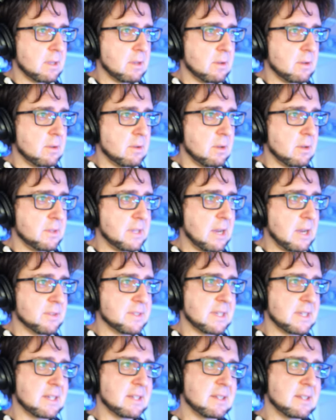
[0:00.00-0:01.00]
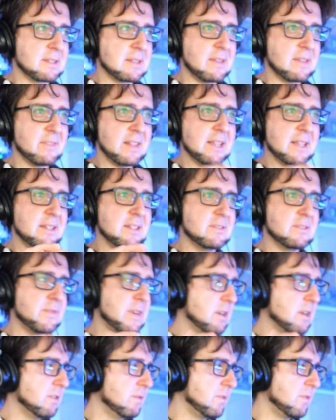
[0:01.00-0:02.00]
on the outside that has like this
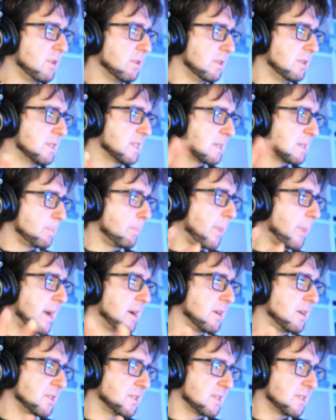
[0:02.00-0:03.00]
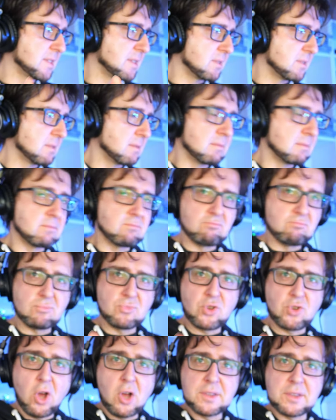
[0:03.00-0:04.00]
very, very sparse
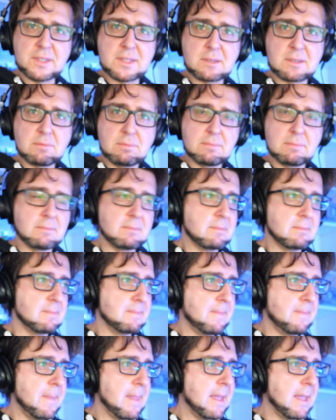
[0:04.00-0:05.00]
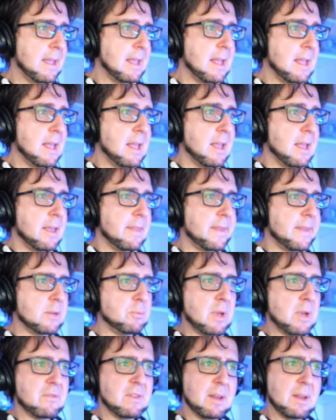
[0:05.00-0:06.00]
dots.
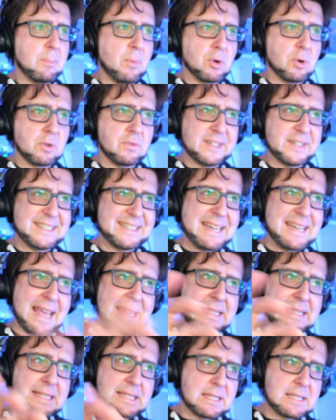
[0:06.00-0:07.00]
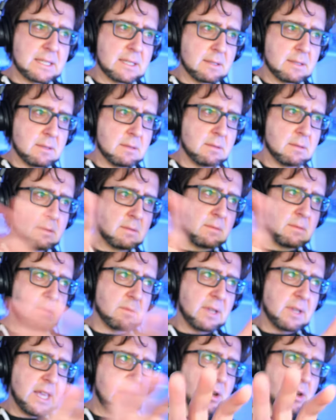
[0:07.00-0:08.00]
Then we have a more of a dense,
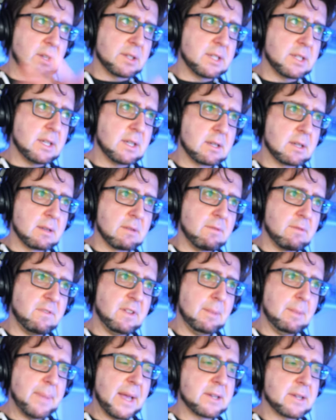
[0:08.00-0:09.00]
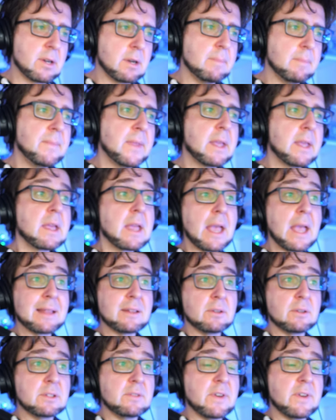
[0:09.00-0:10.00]
chaotic fill pattern.
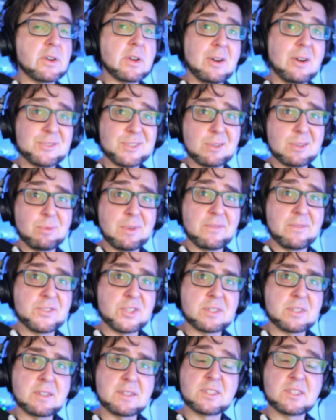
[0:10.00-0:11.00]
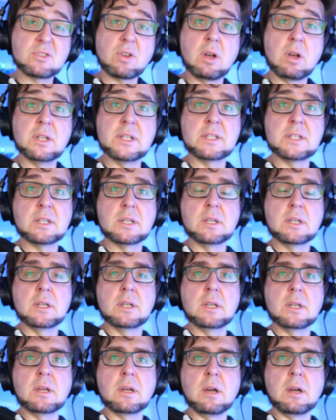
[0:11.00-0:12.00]
And on the very outside, we have just a solid
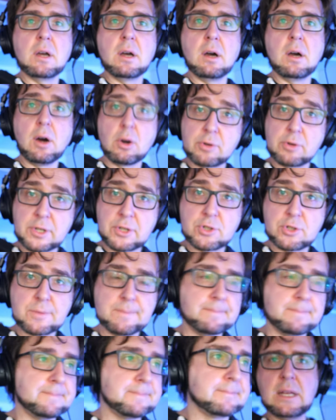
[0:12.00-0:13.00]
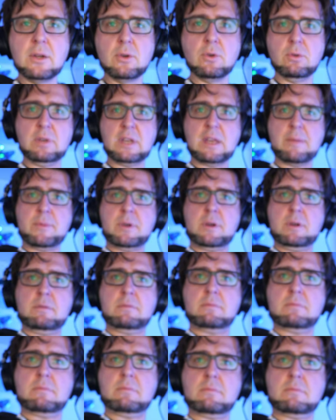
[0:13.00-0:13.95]
orange. Hello, camera.